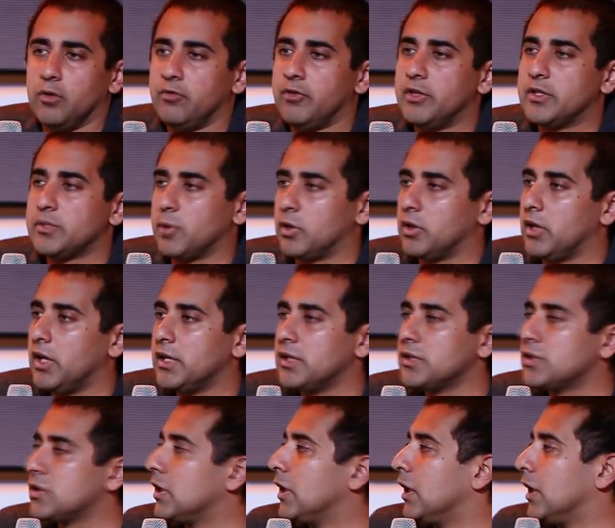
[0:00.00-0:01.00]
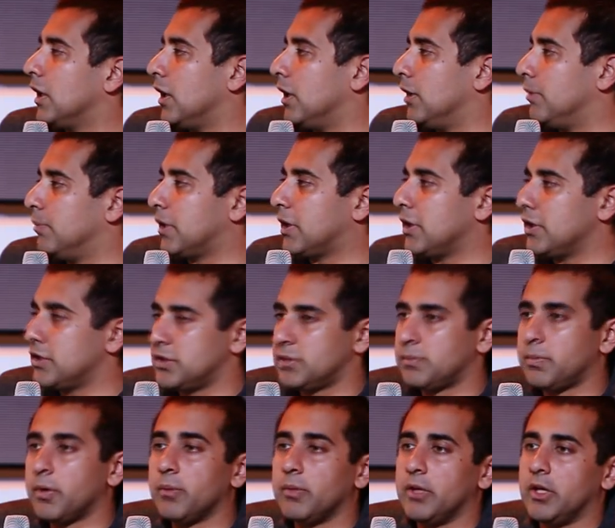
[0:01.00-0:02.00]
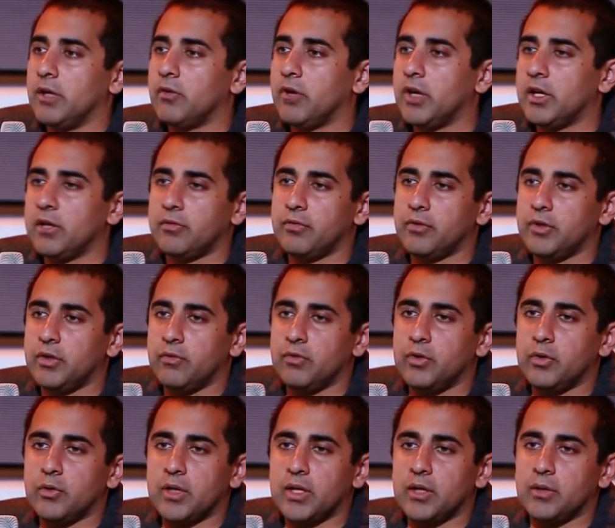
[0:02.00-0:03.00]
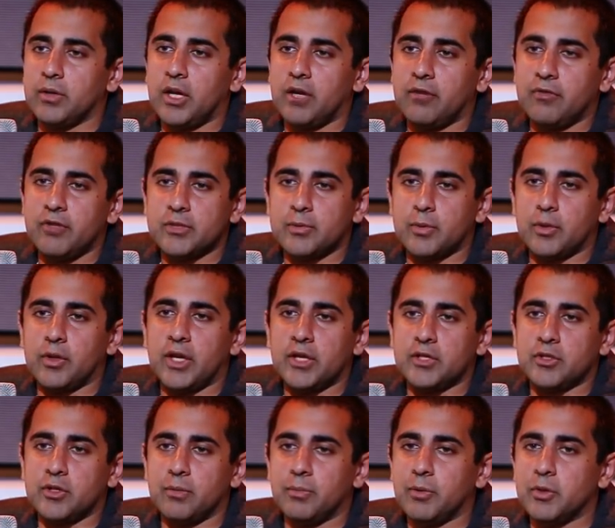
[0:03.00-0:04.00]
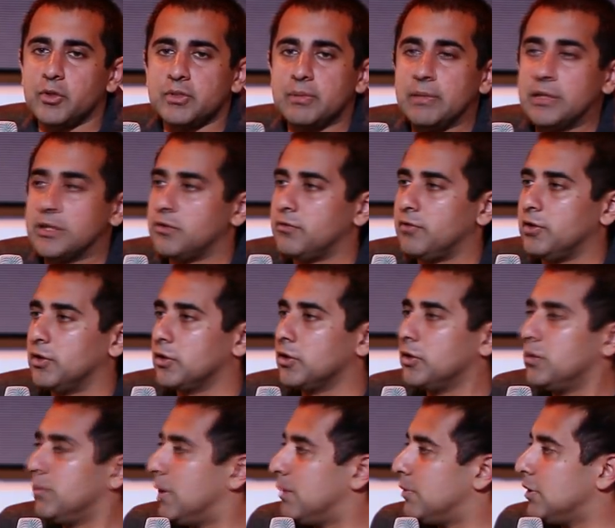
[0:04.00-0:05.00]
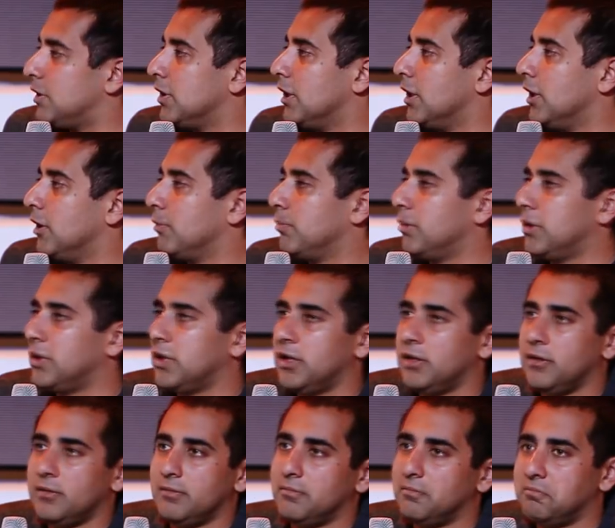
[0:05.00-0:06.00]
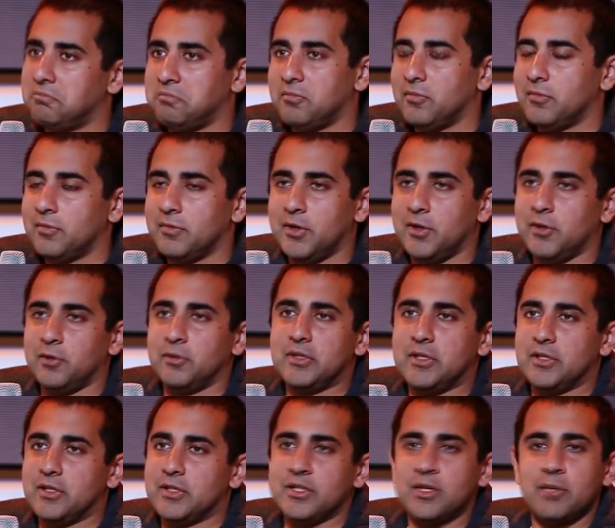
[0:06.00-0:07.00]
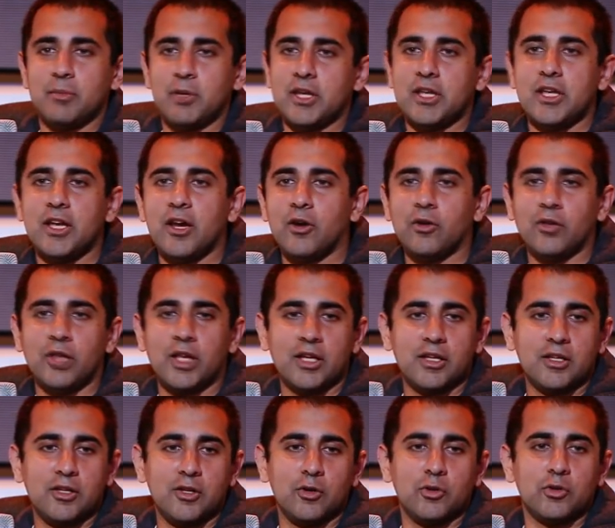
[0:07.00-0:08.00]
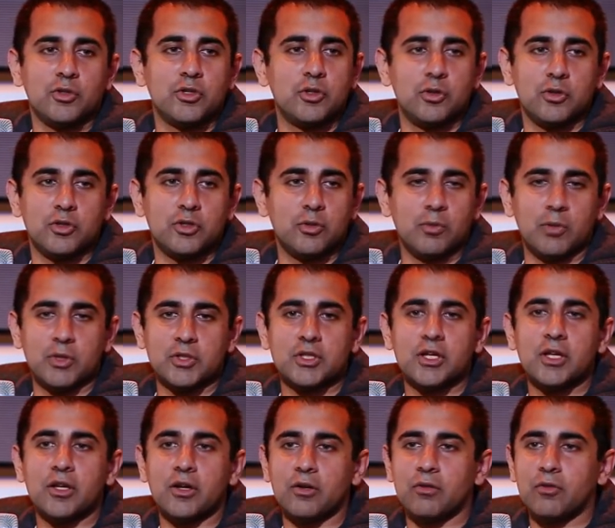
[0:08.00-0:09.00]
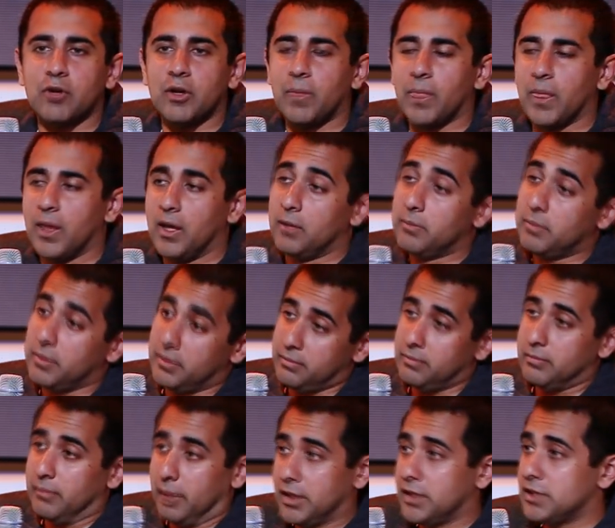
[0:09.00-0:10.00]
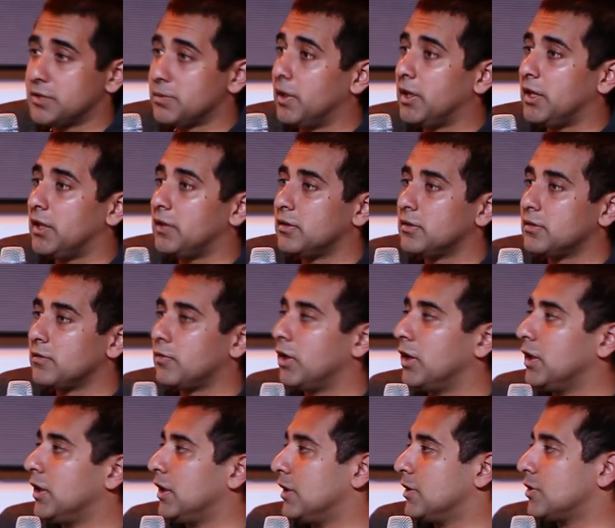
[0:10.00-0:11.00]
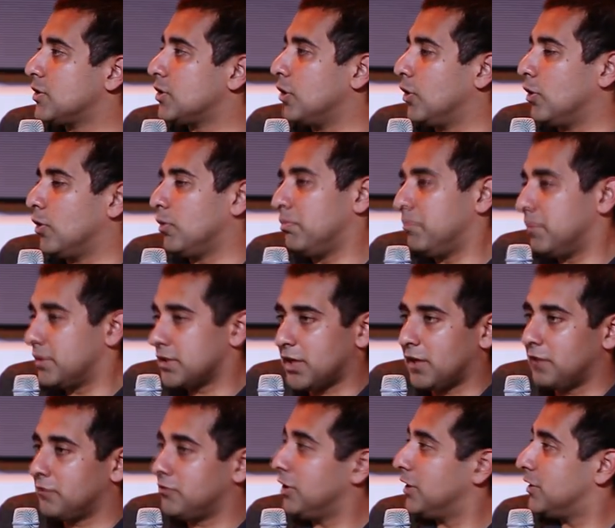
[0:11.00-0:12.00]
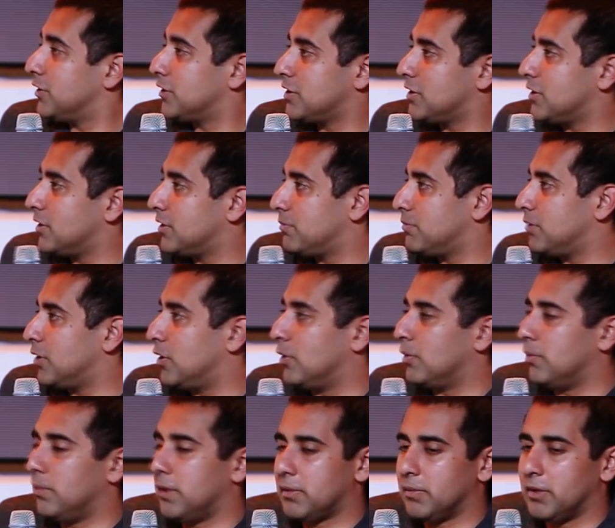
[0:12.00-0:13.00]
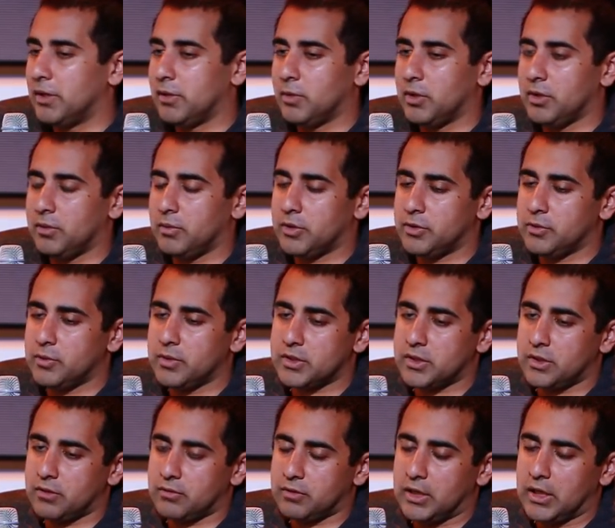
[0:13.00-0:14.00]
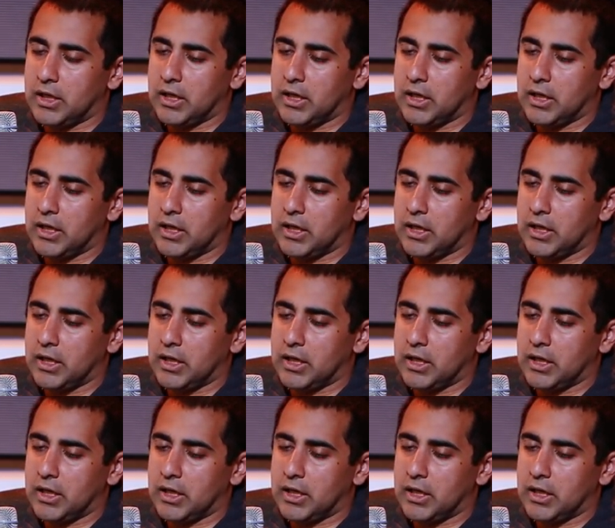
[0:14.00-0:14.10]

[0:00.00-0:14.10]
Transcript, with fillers: Facebook likes, because it's permanent, right? If you get a lot of Facebook likes on a post, it makes you feel good maybe, but then does anybody care? Like 2 months later, right? But money is money, right? And so it's kind of fun to make money while doing stuff.